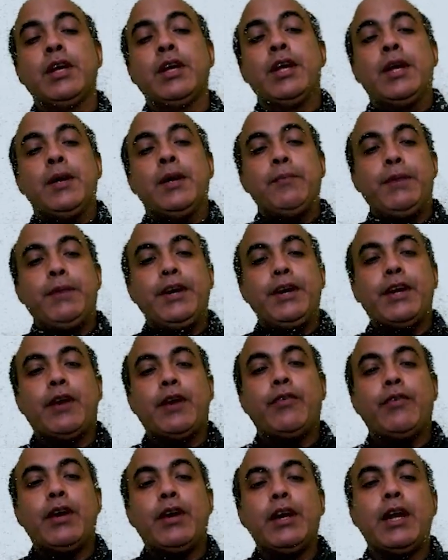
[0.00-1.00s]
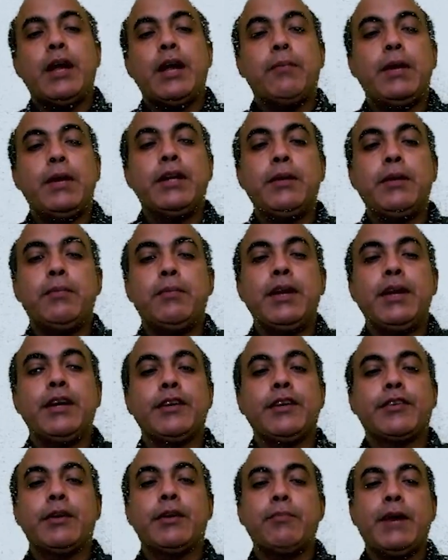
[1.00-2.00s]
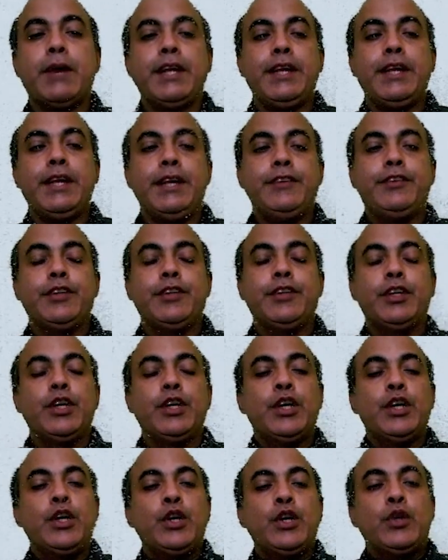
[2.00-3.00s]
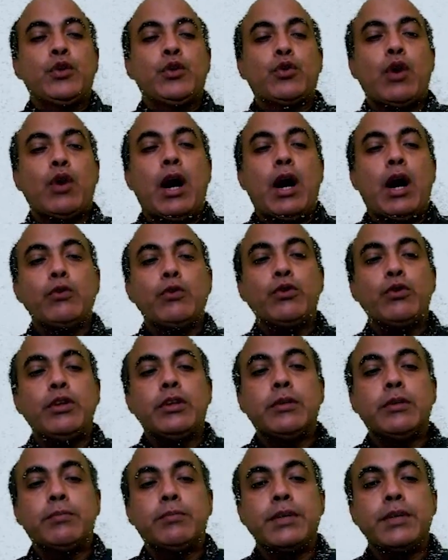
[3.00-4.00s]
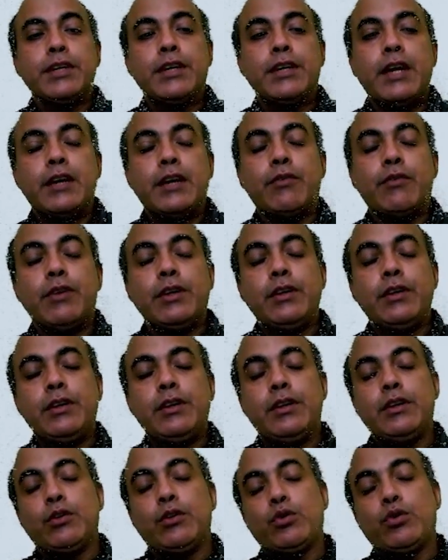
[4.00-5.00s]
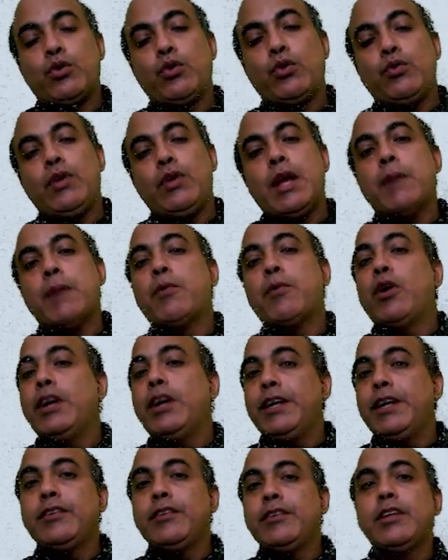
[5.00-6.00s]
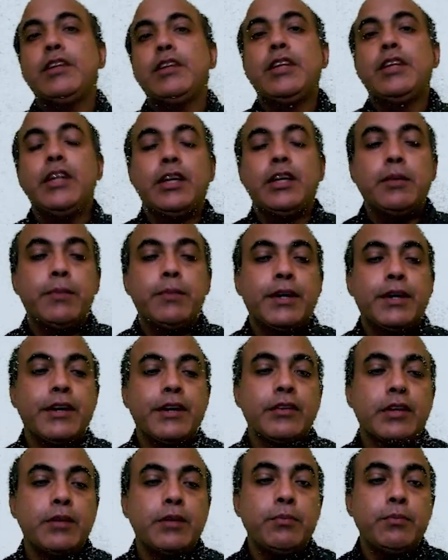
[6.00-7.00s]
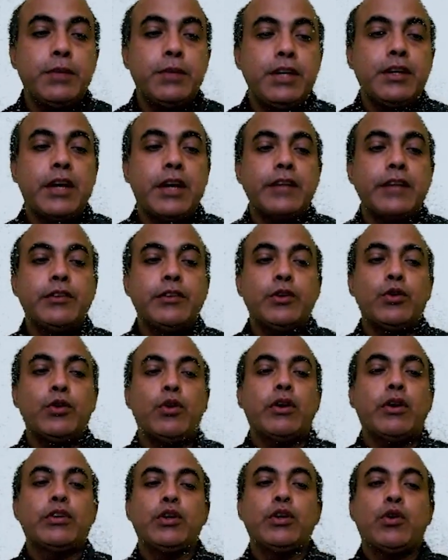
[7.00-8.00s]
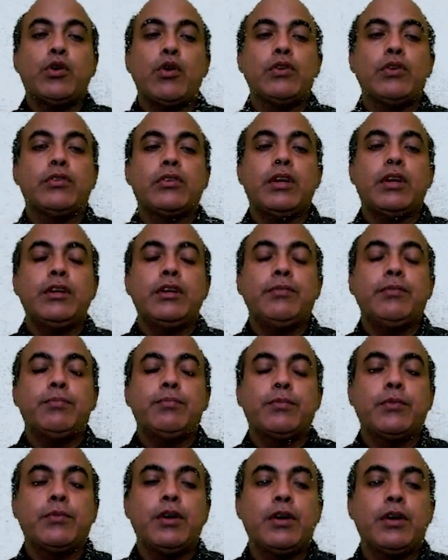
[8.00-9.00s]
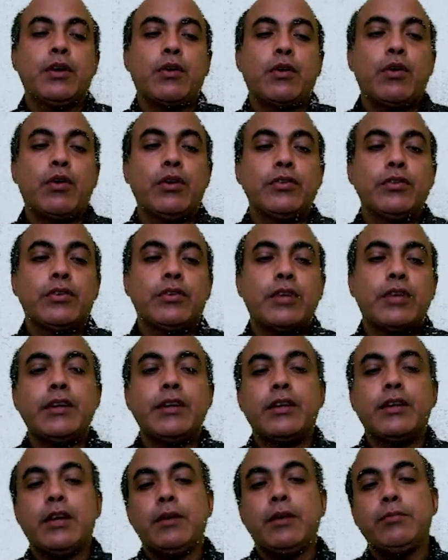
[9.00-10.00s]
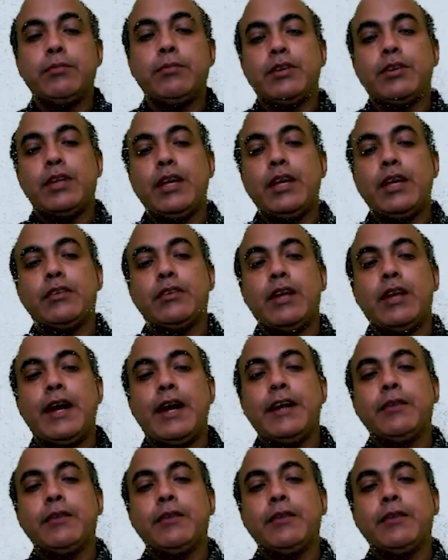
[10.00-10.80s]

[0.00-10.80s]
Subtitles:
beta 1 multiplication by age. So how to interpret that one? So we have already seen the interpretation. Beta 0 or the constant term says that